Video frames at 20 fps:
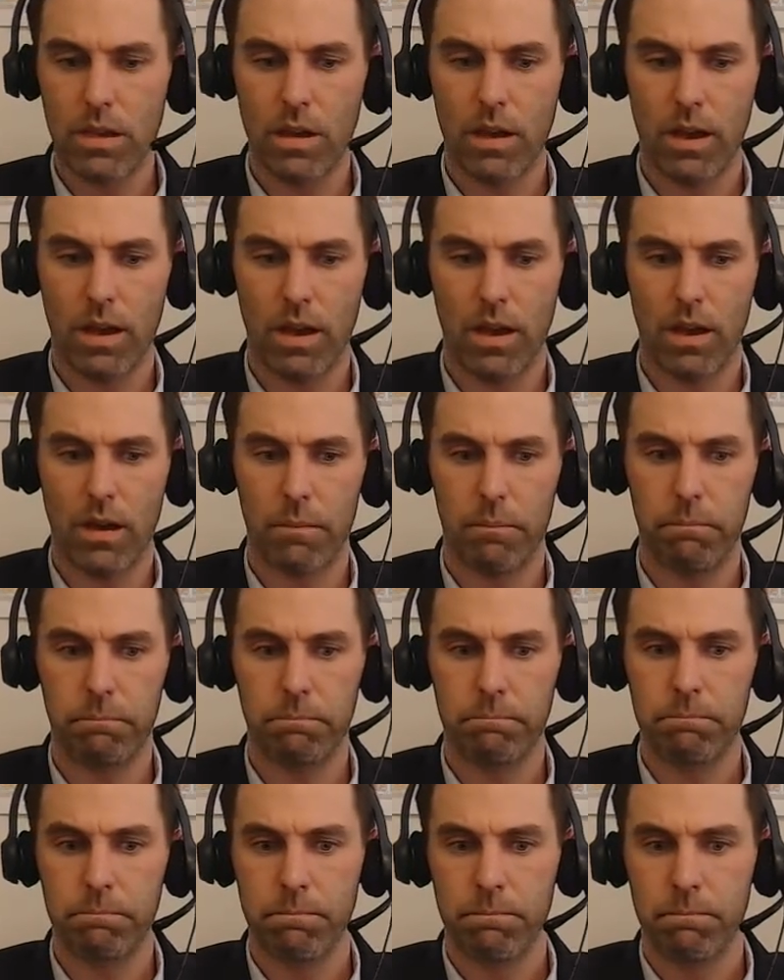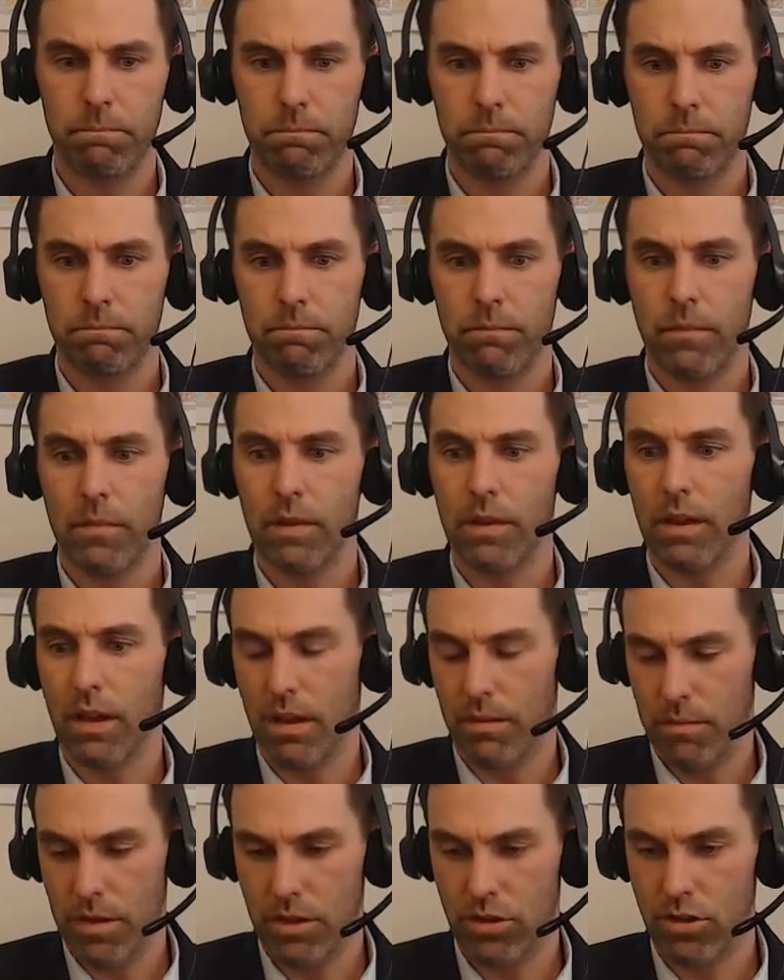Um, yeah,
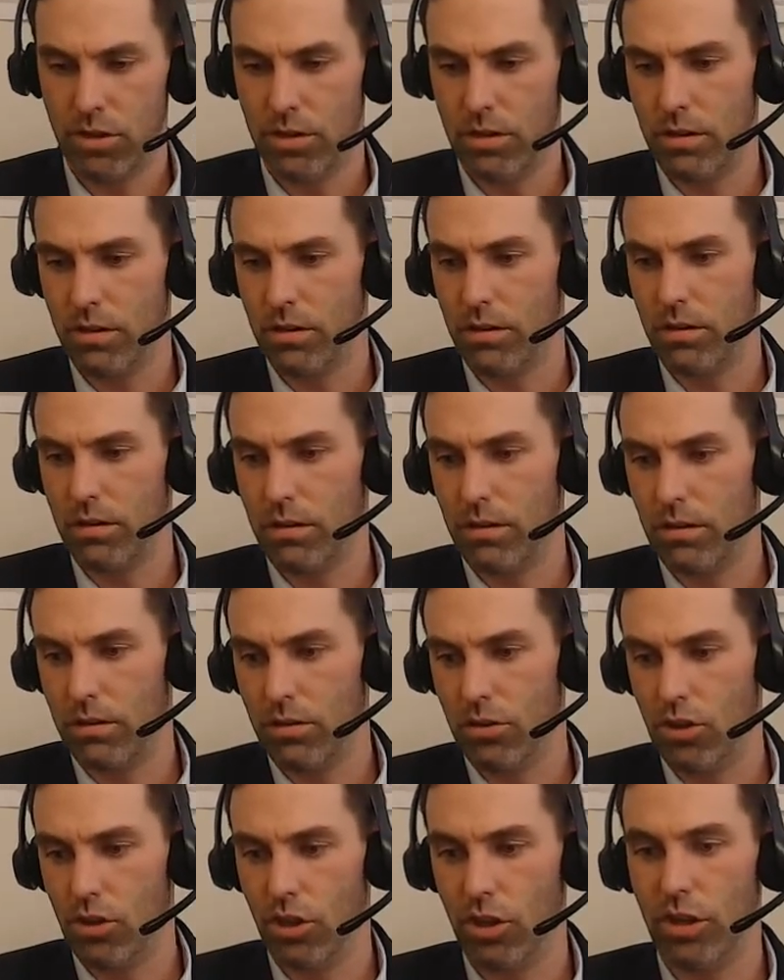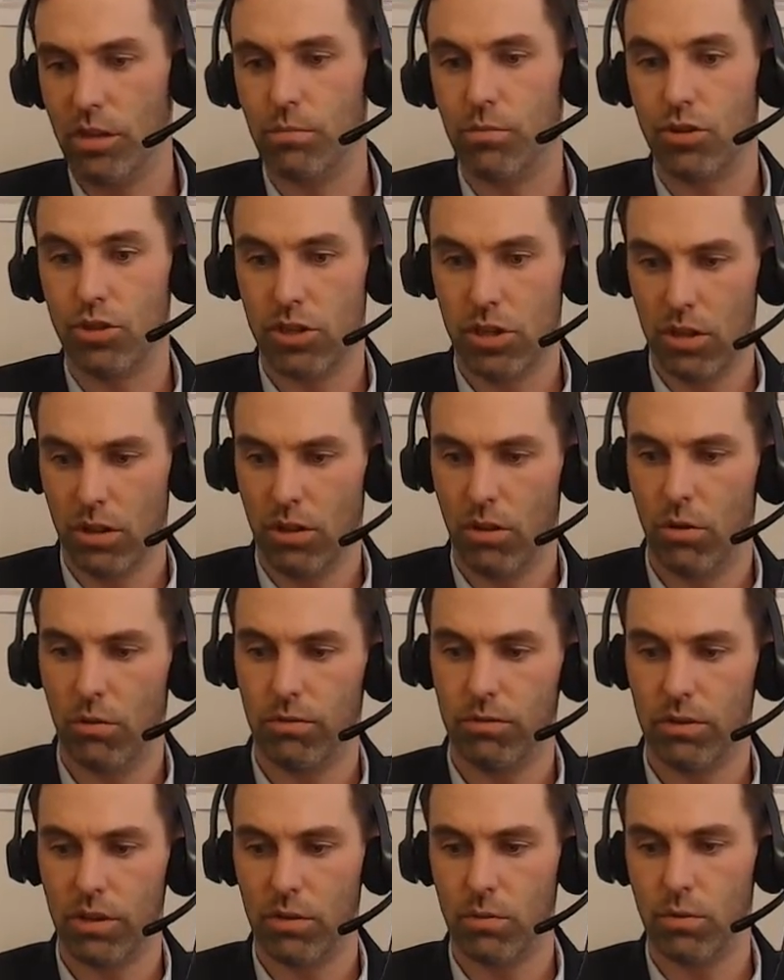I mentioned Chile, Brazil.
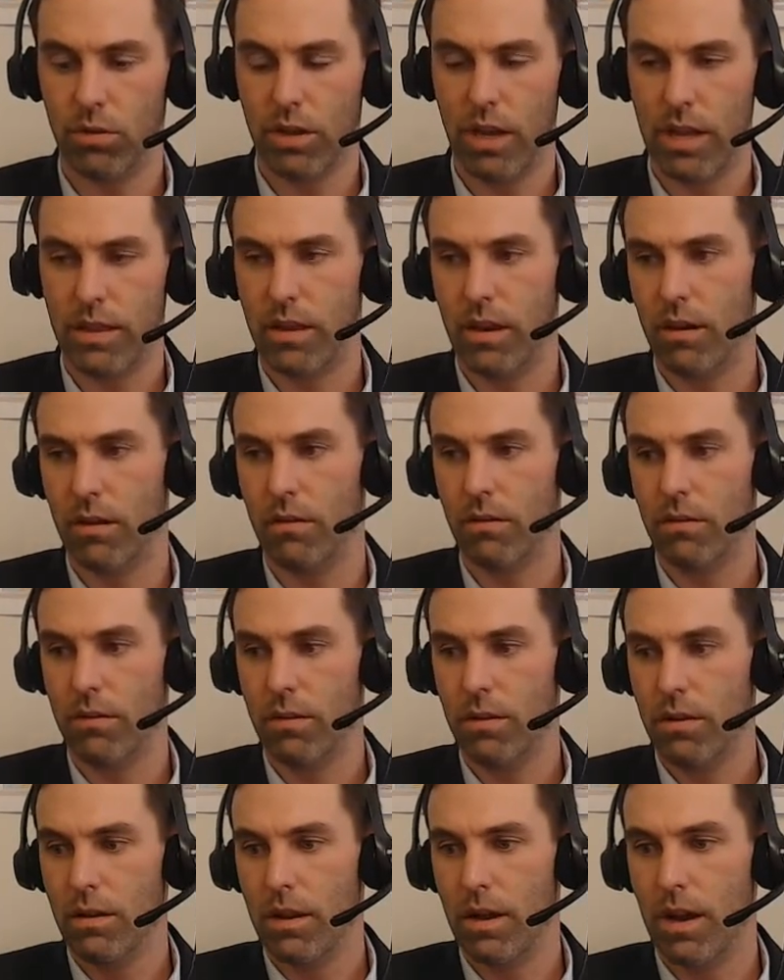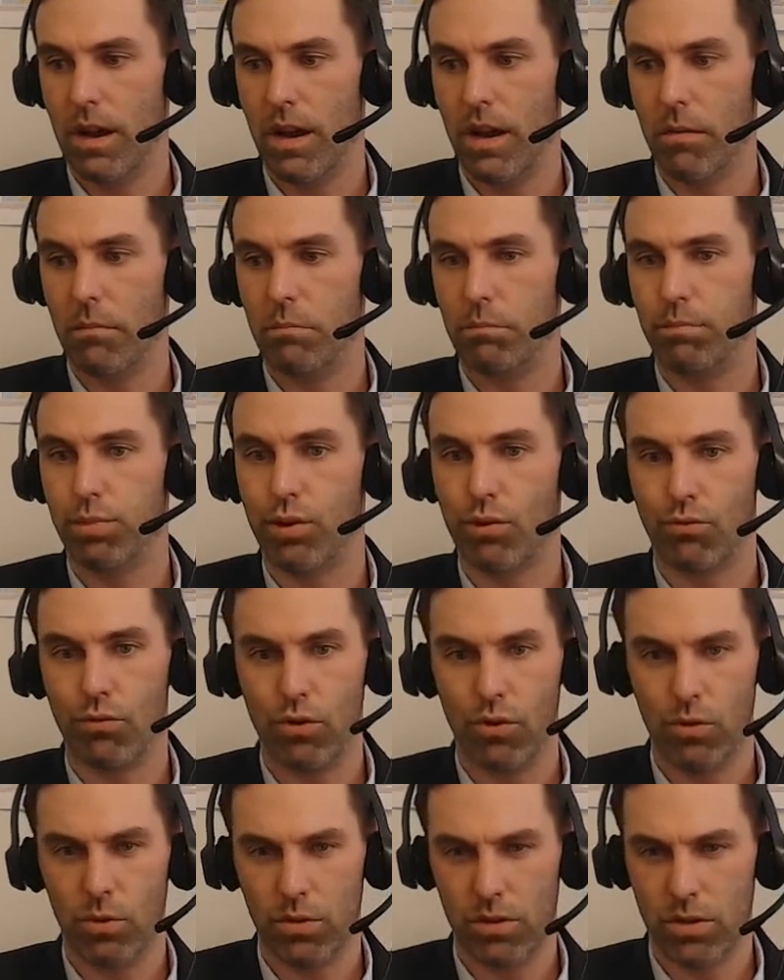Hopefully, we'll get there.
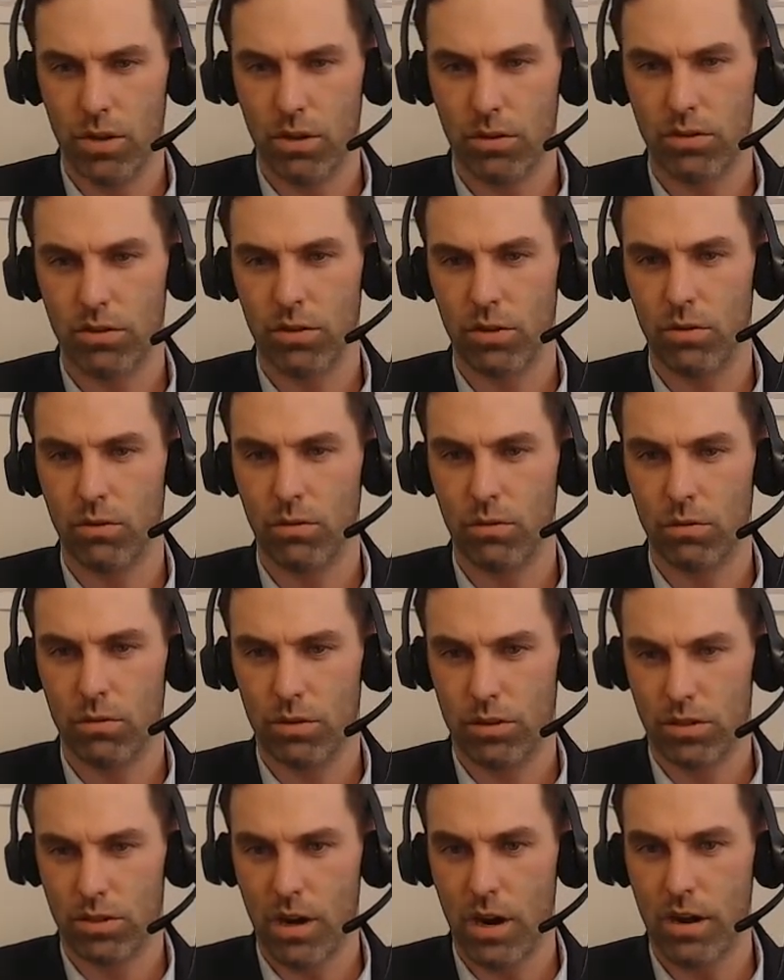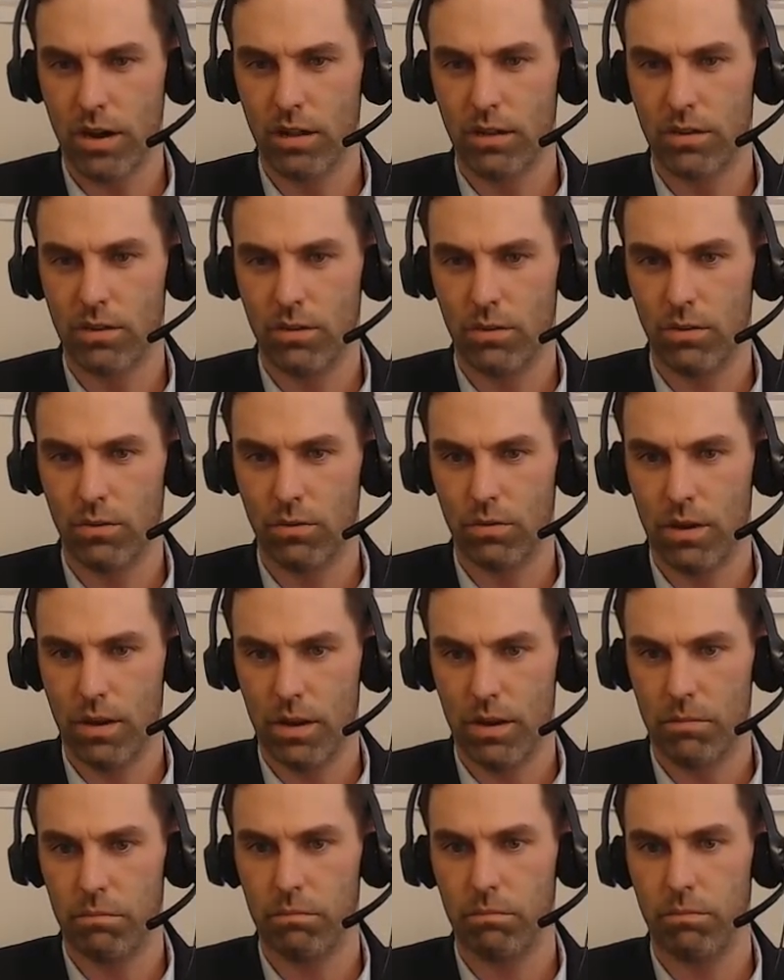Peru is also starting to
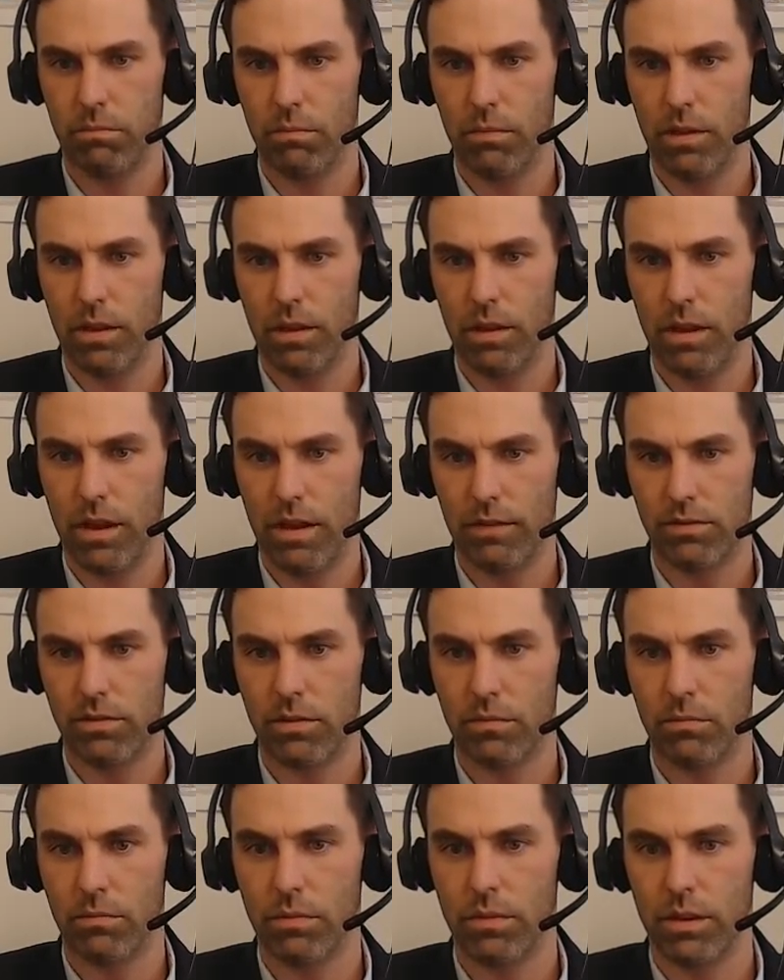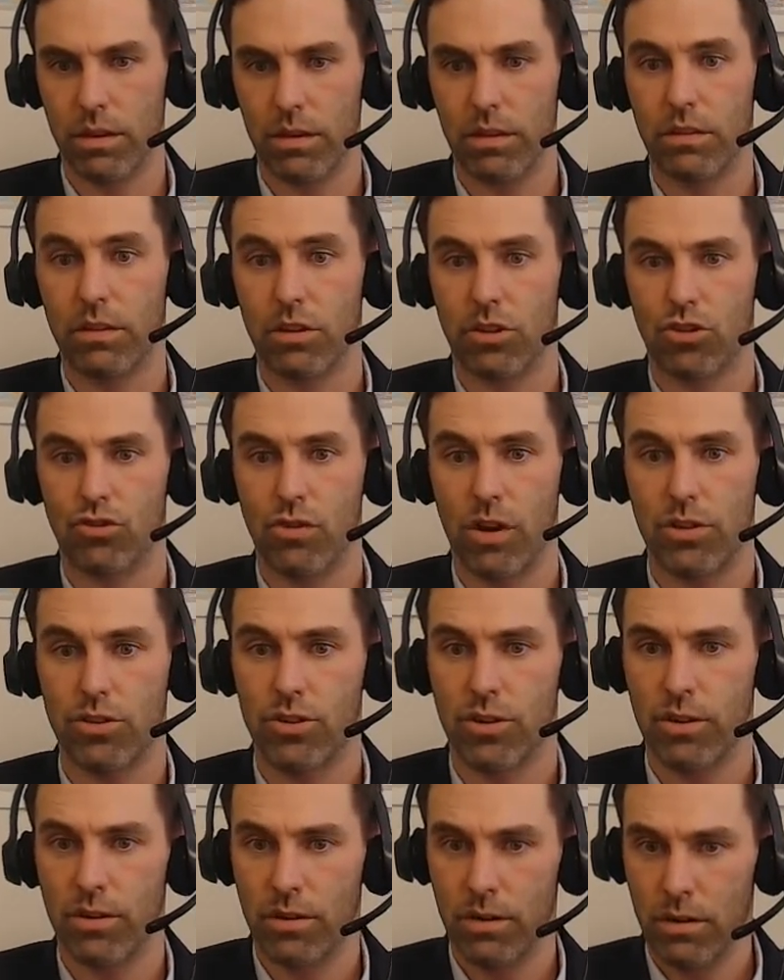have some the
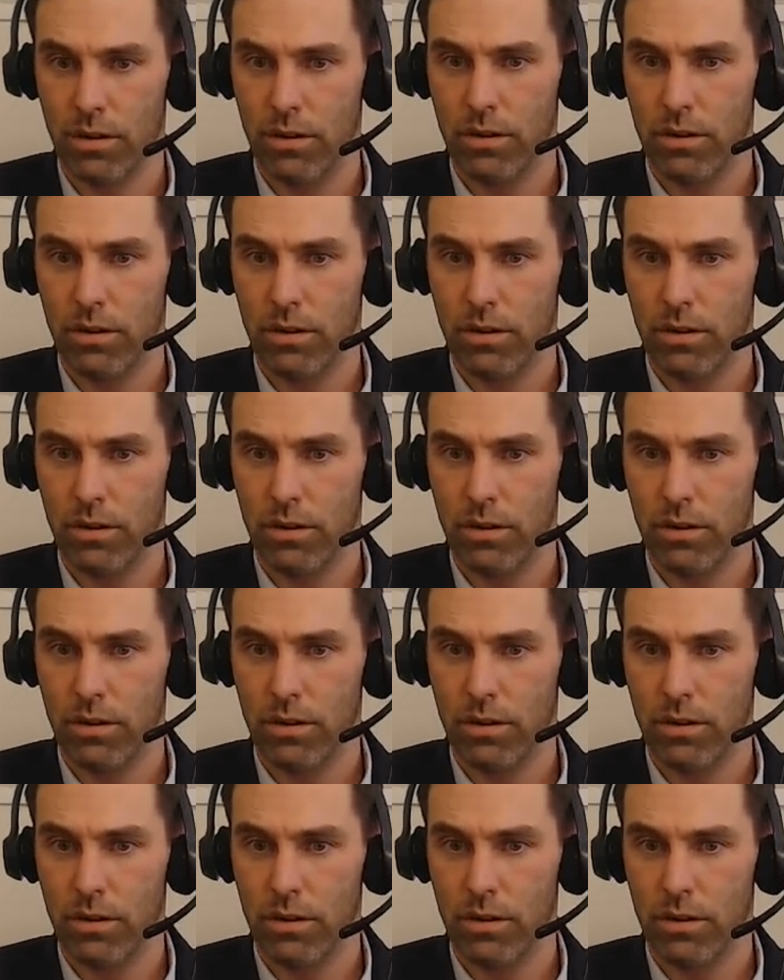structure